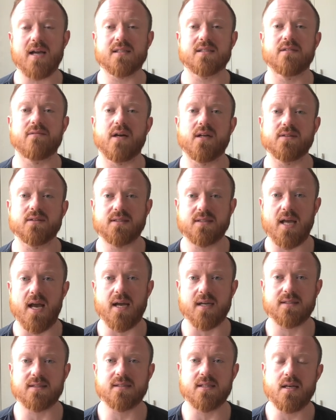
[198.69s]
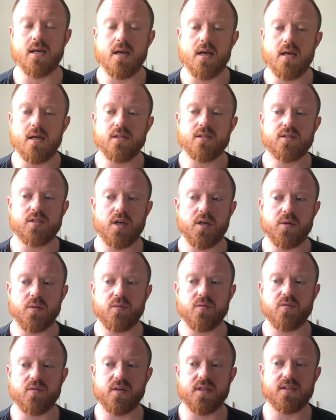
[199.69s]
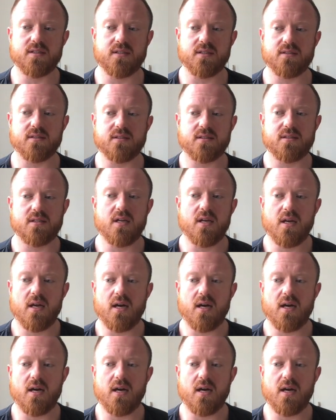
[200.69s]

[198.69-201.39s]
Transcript: around sex. So, for instance,